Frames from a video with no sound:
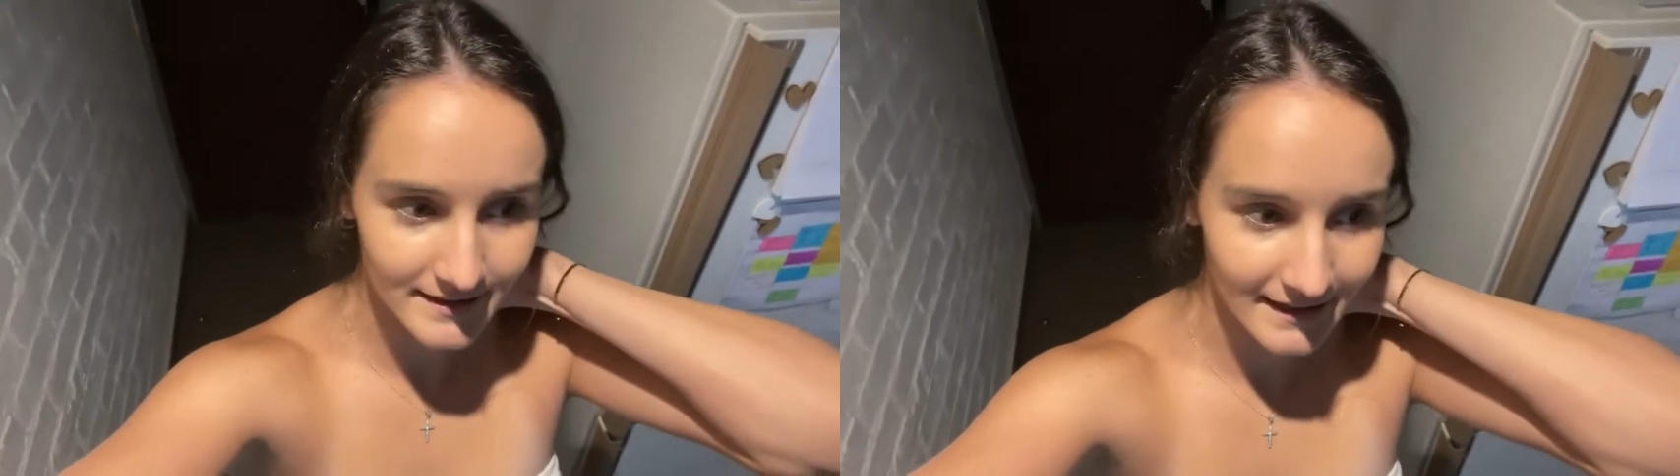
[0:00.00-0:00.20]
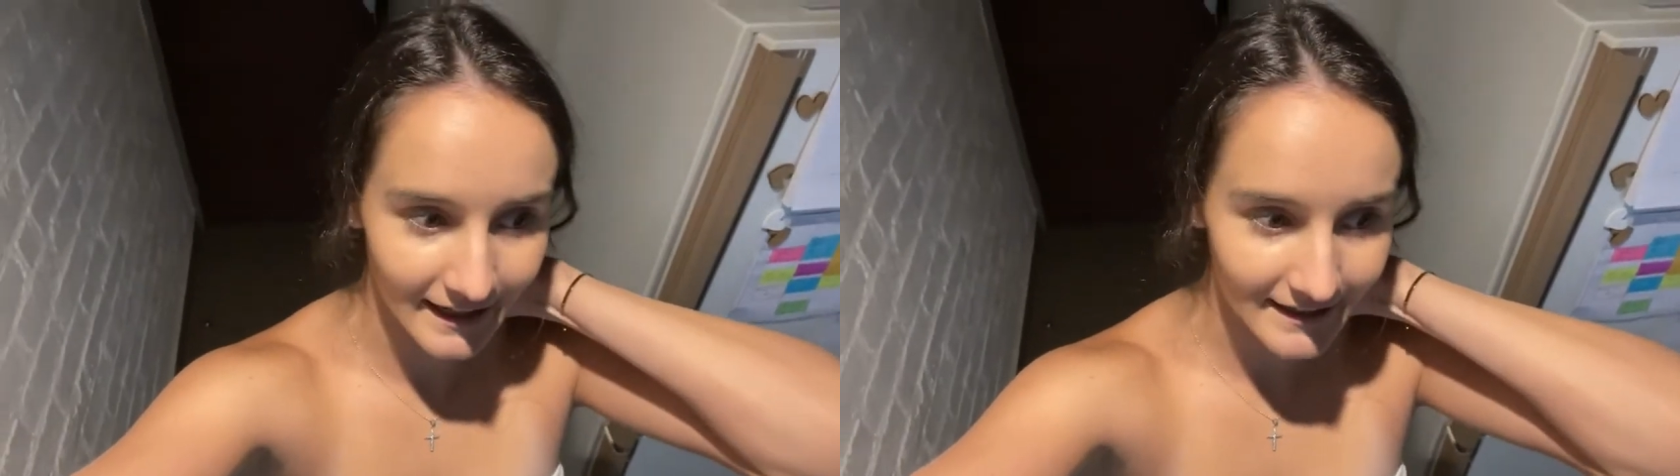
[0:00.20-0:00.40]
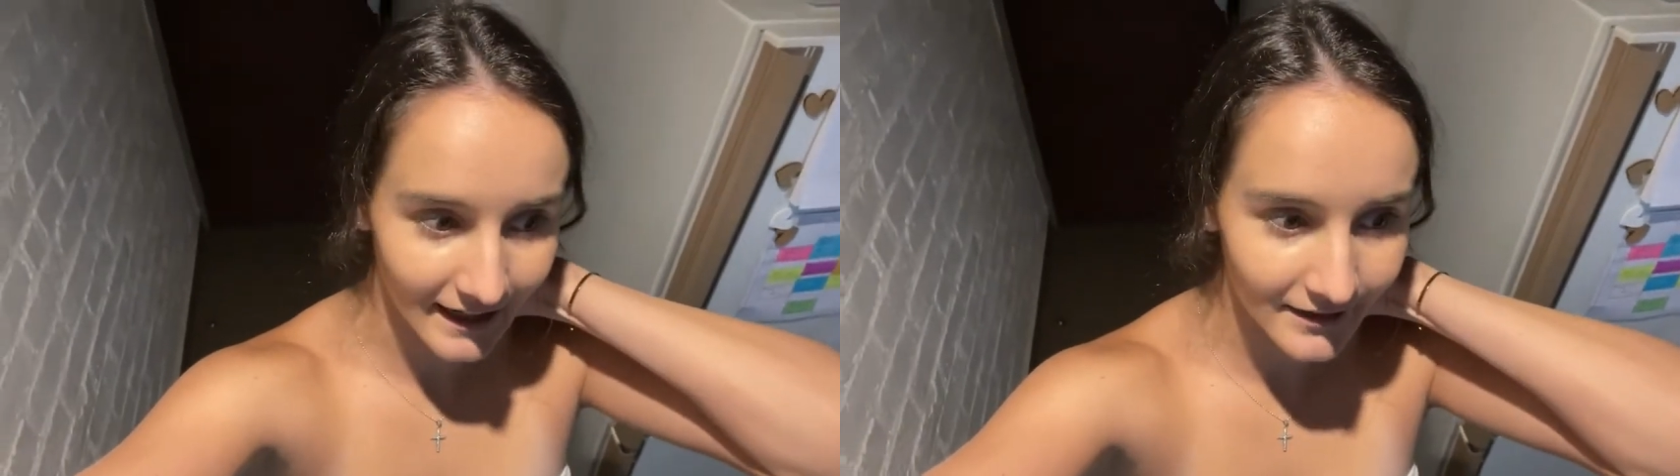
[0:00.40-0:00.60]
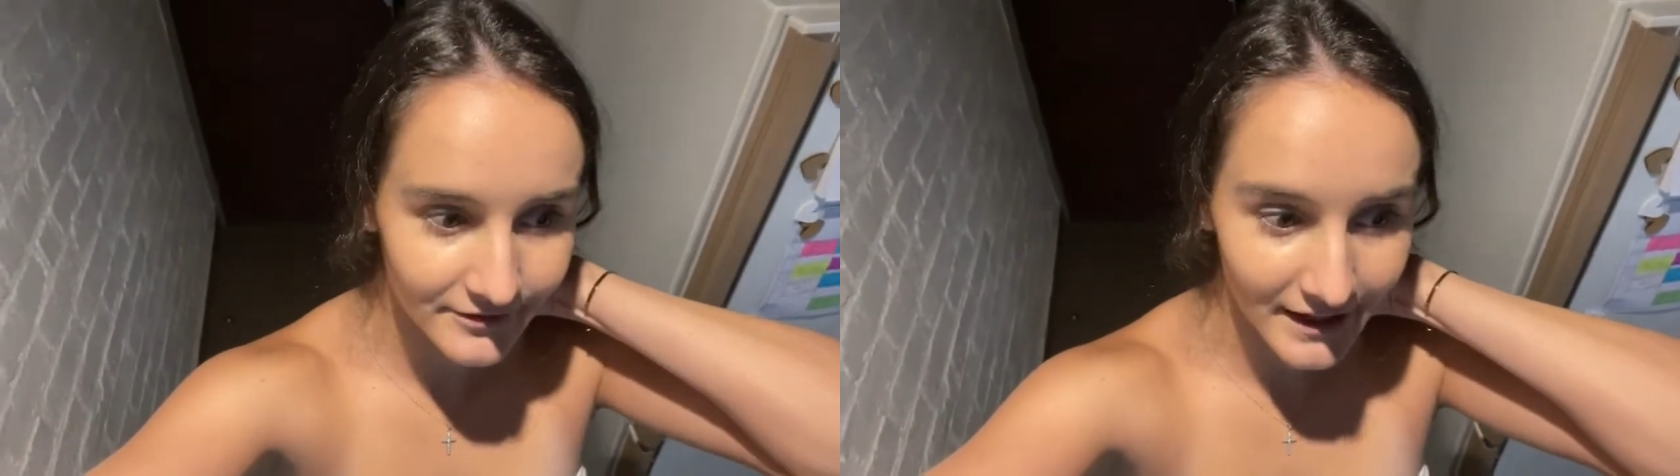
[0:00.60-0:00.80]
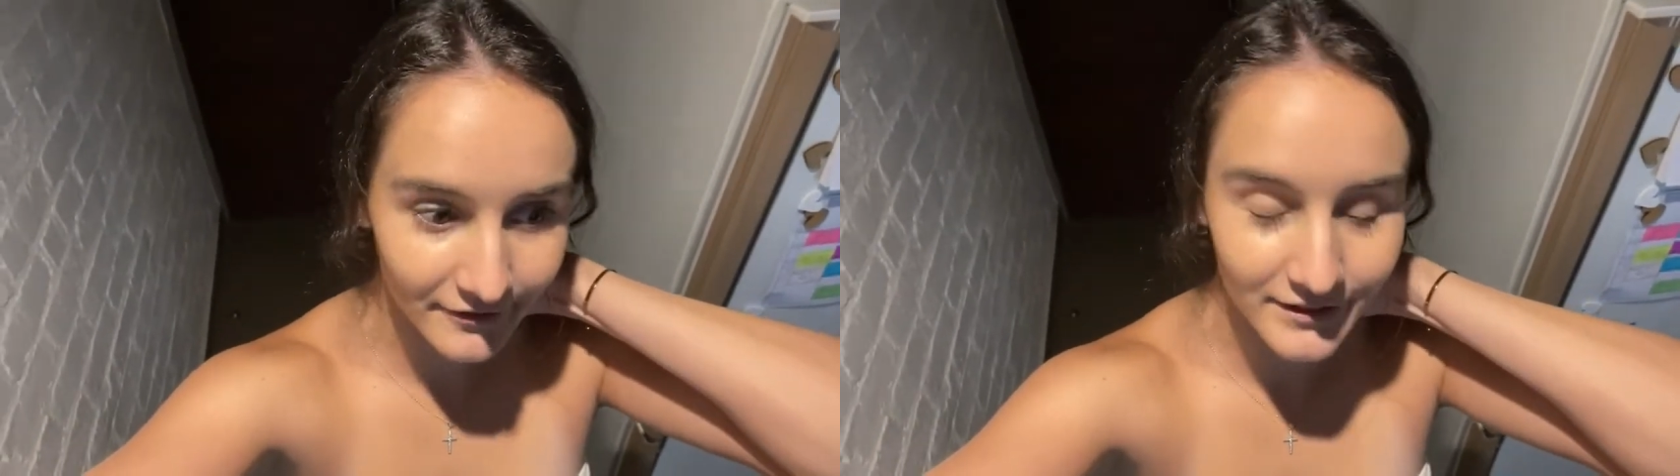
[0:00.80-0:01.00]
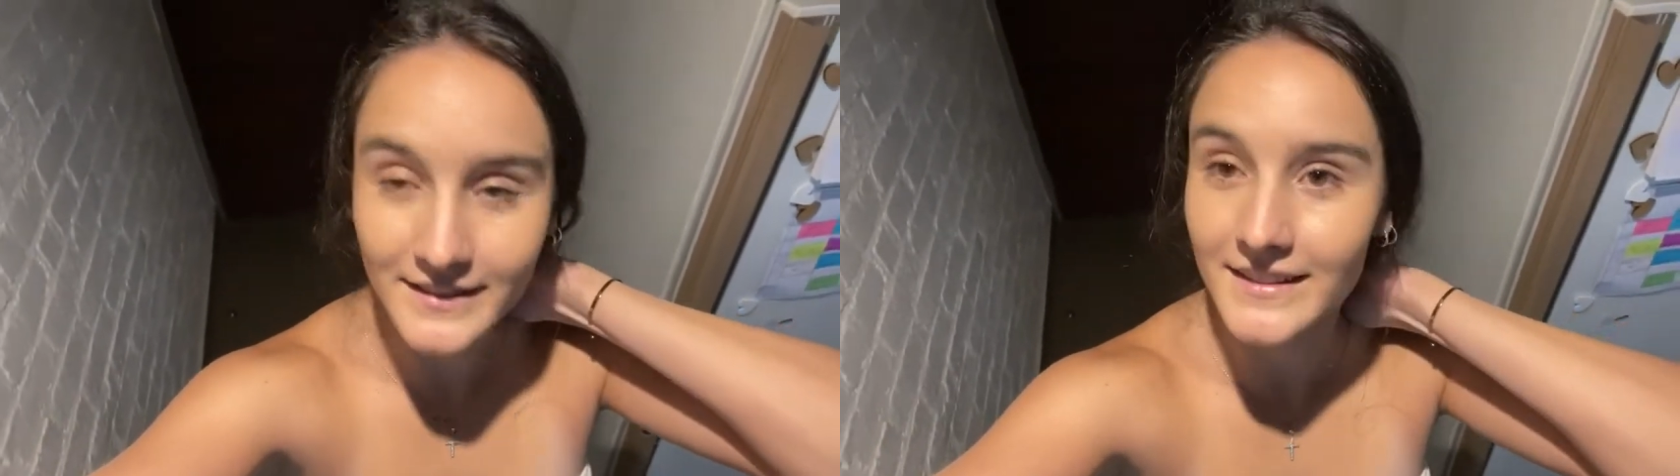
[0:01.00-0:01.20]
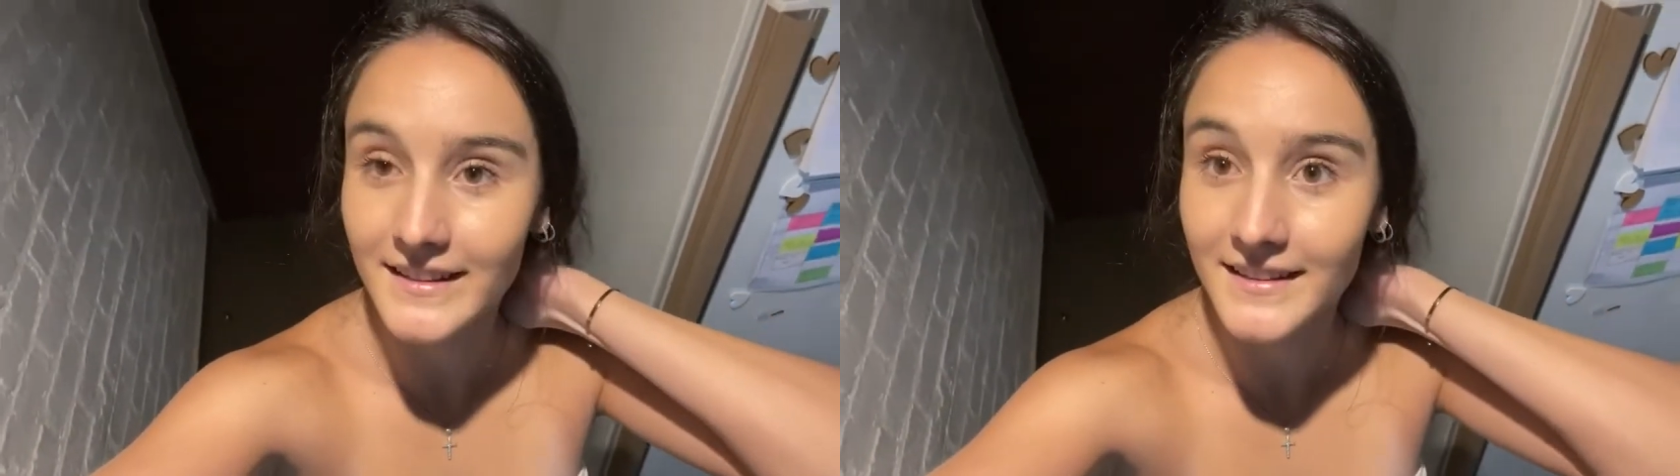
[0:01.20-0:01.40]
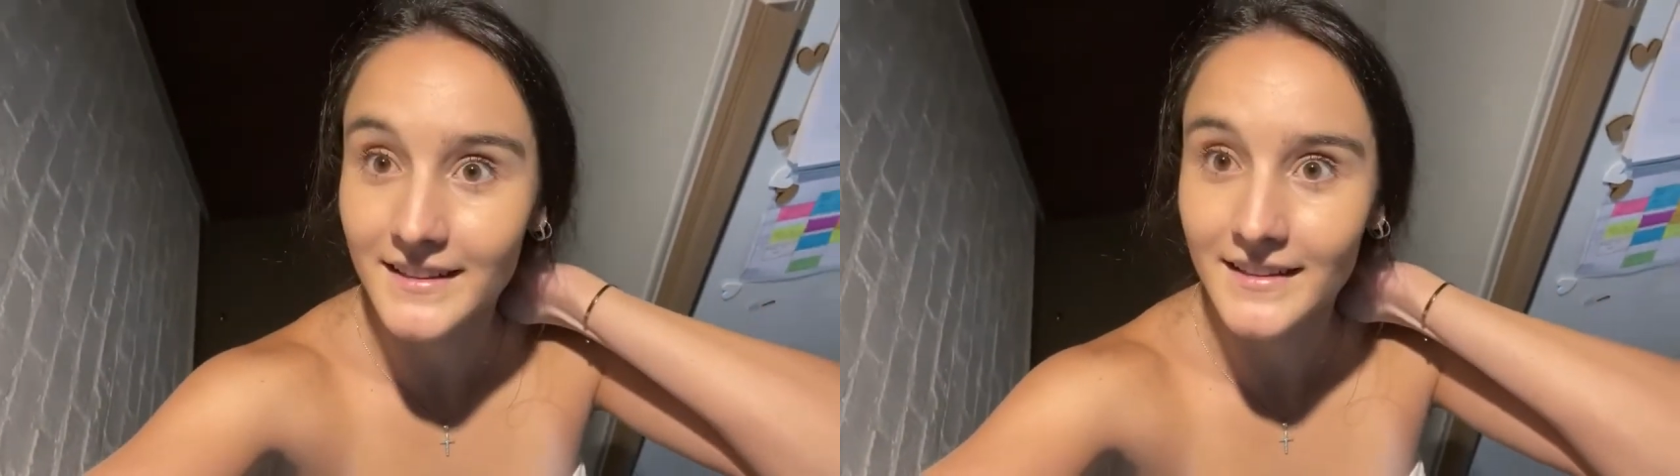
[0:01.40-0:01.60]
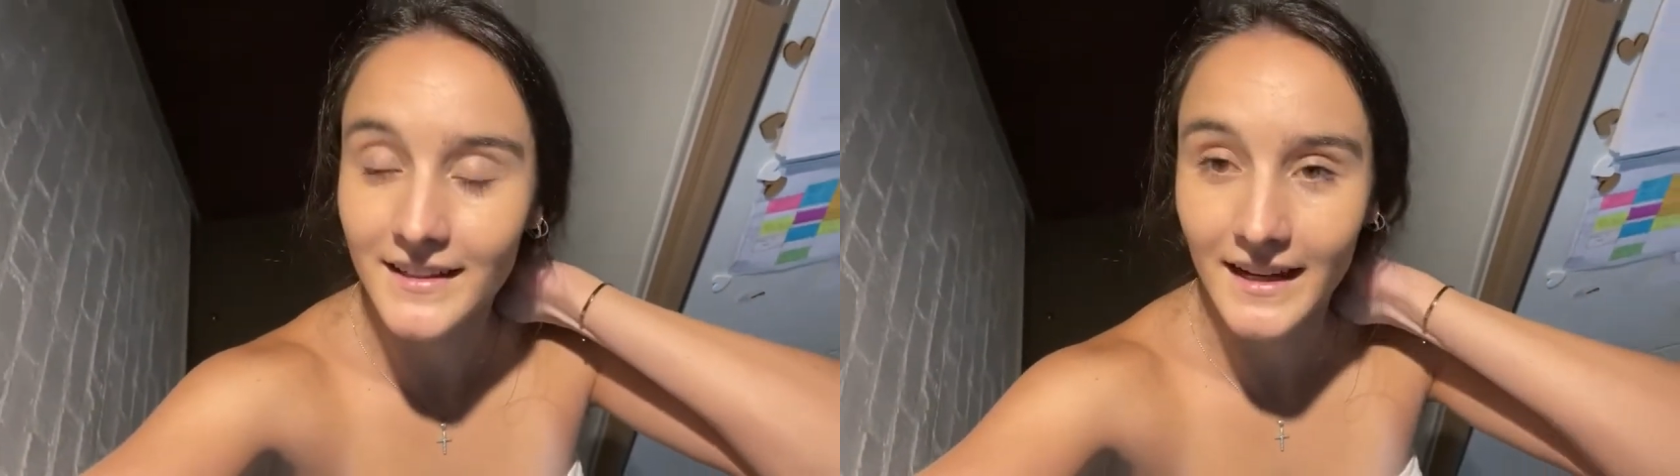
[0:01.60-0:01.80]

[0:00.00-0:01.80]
Like, I've never seen